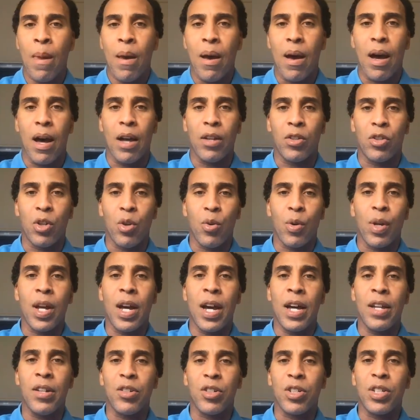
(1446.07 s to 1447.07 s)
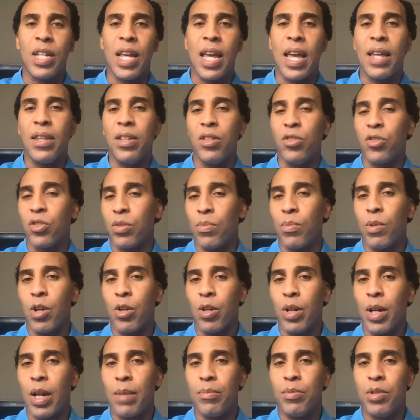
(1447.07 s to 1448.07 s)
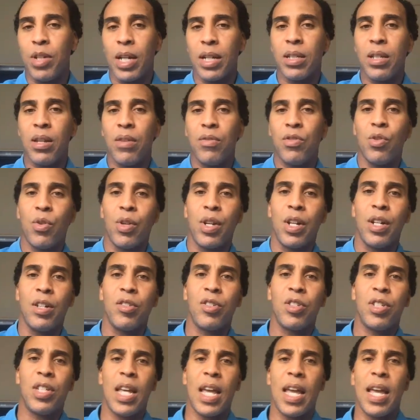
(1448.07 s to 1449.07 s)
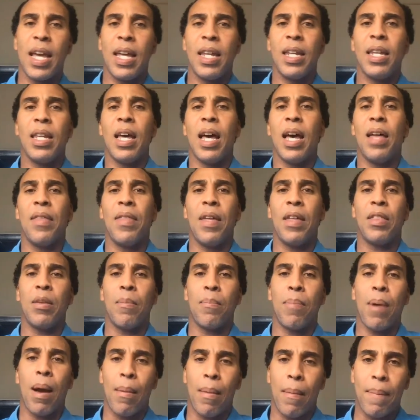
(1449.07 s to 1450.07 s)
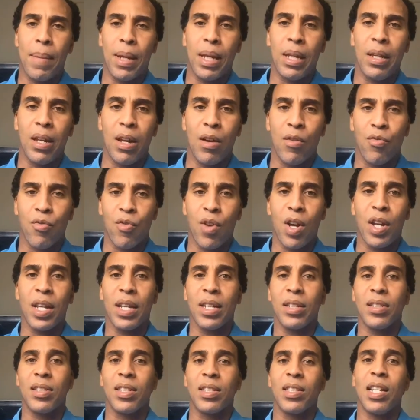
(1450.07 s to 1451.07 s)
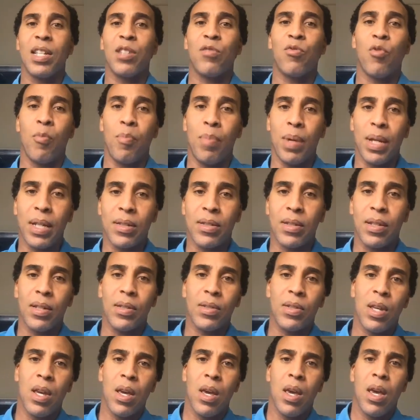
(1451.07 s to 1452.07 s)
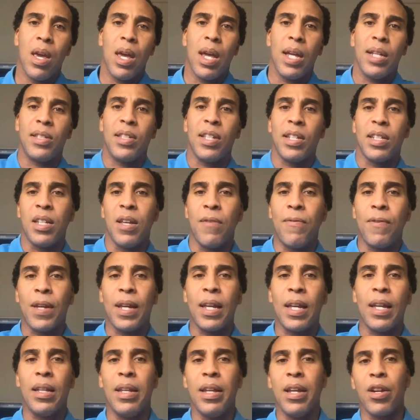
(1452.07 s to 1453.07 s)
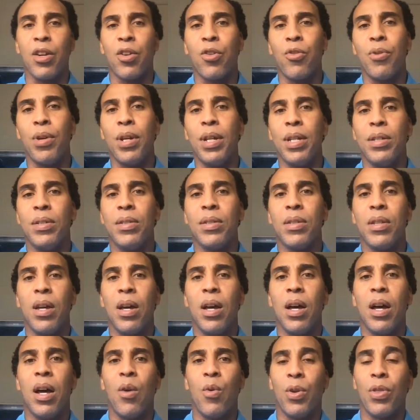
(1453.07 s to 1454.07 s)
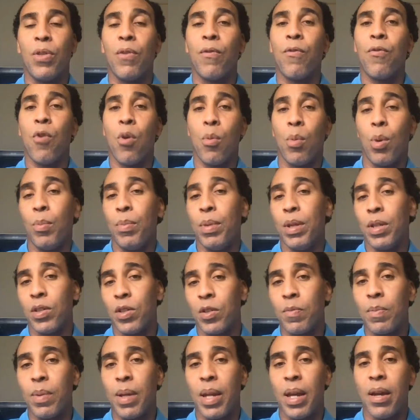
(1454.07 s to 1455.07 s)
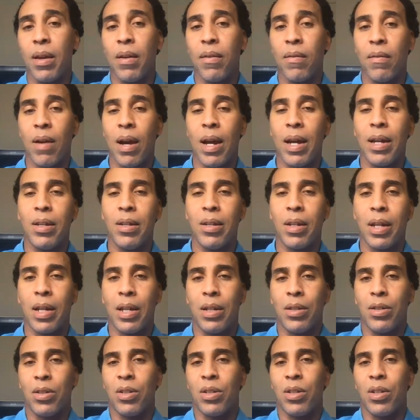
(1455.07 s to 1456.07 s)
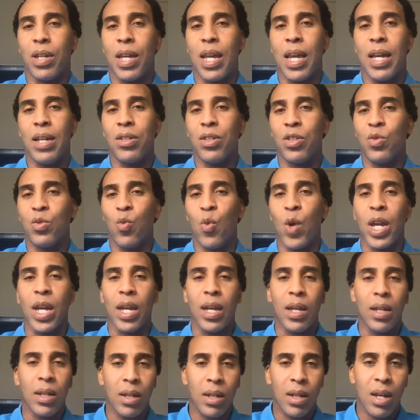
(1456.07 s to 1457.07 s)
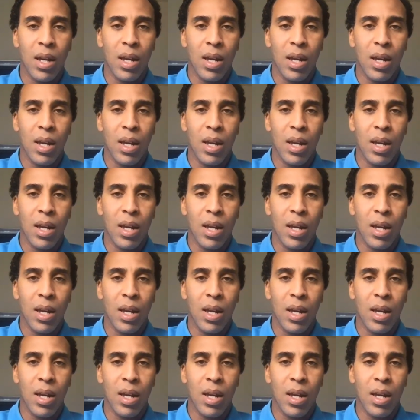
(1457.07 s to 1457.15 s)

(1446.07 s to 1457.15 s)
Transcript: Uh, so you want to understand these are some learning objectives. You want to understand uh, that the probability of running a successful business is significantly increased uh, with a formal business plan, right? You can't just wing it.